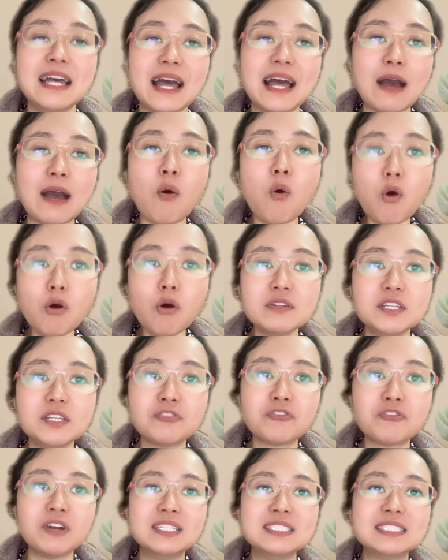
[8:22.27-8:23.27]
all
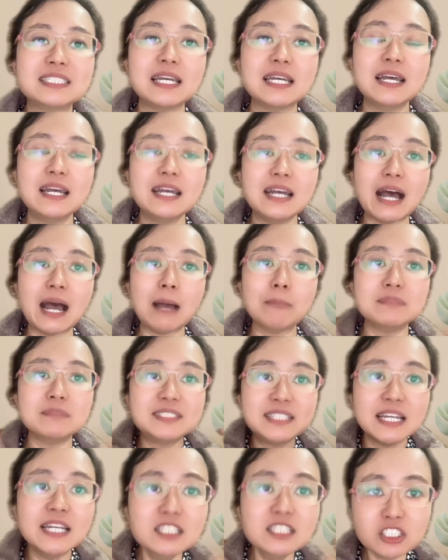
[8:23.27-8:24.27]
different
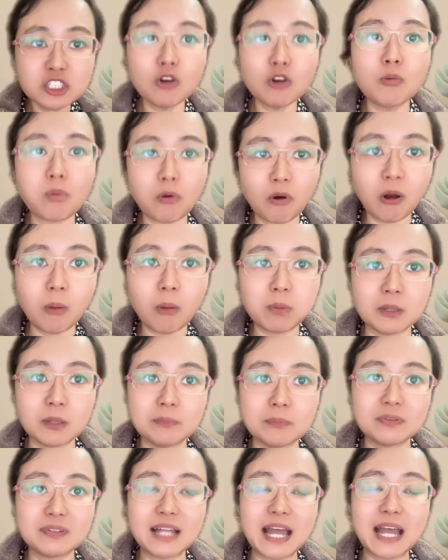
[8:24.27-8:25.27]
dental
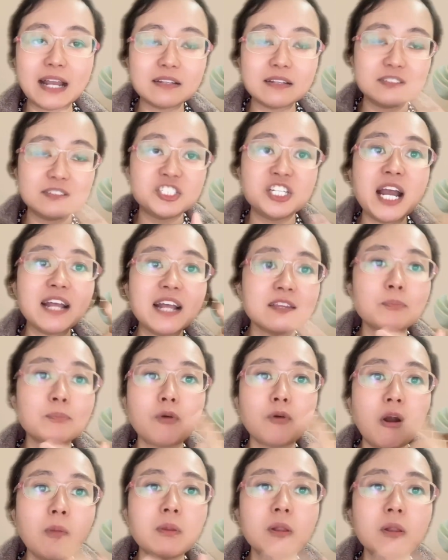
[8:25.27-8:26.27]
problems, like check the
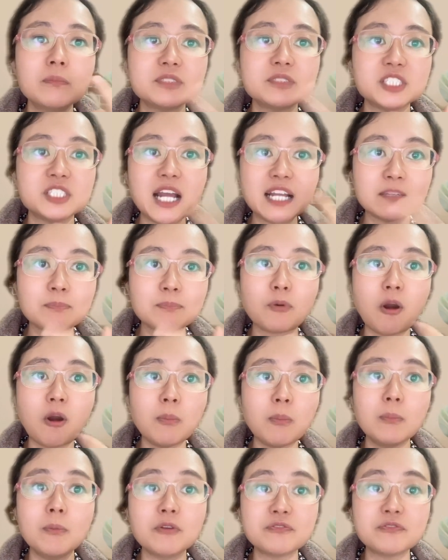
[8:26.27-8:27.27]

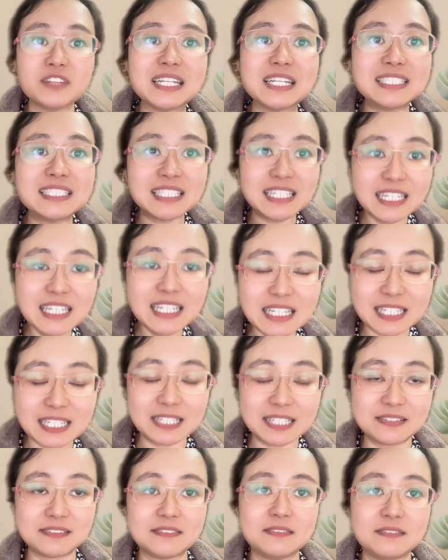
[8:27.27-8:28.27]
problem of the
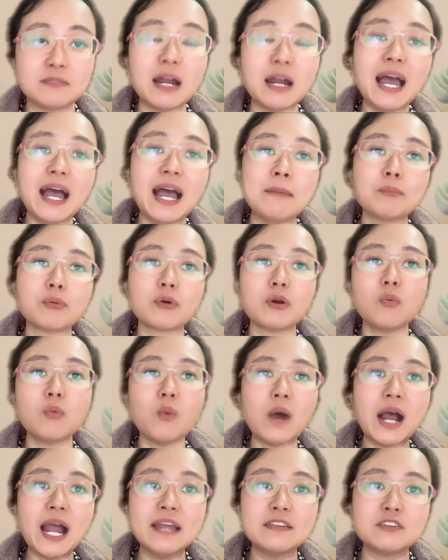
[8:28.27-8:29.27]
teeth, right, and
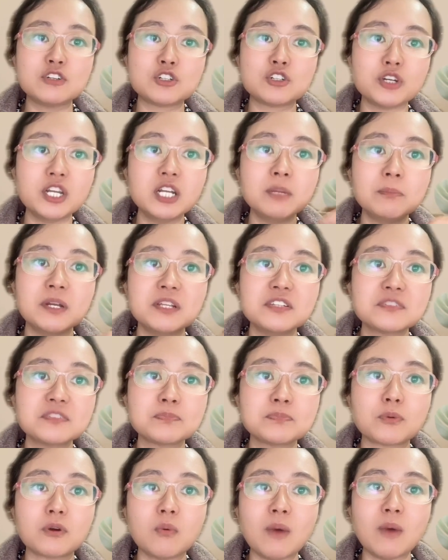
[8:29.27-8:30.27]
provide treatments
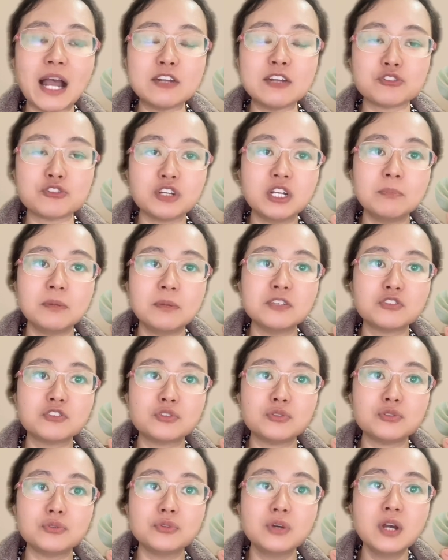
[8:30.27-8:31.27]

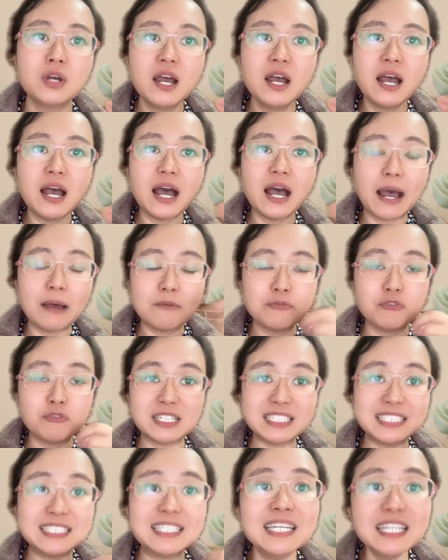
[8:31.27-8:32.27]
to for
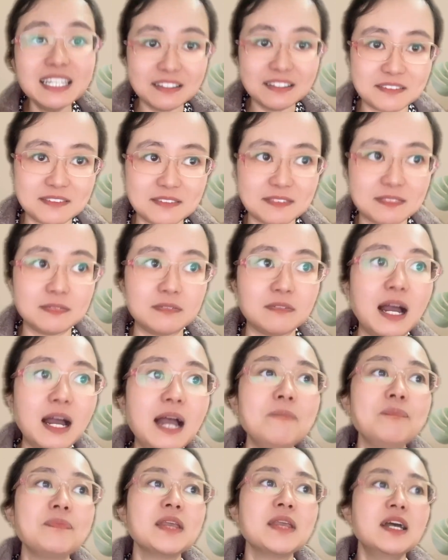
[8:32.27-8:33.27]
the teeth,
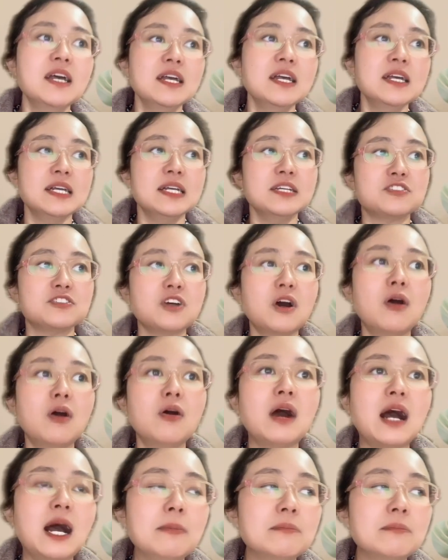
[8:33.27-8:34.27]
right?
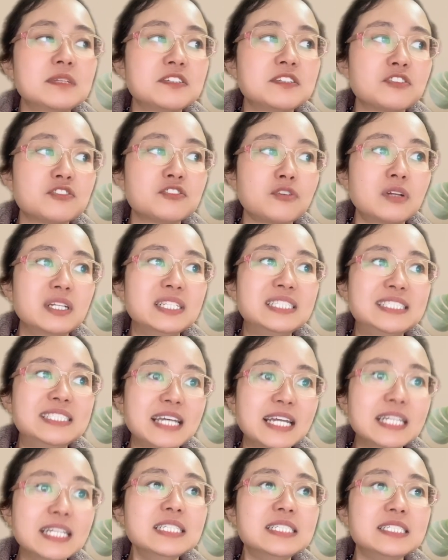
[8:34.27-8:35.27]
So this is called a
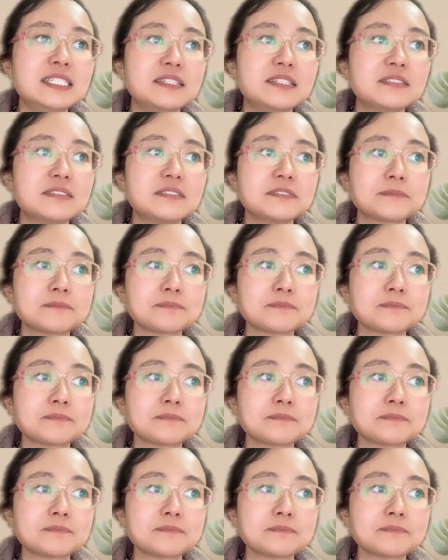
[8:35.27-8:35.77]
dentist.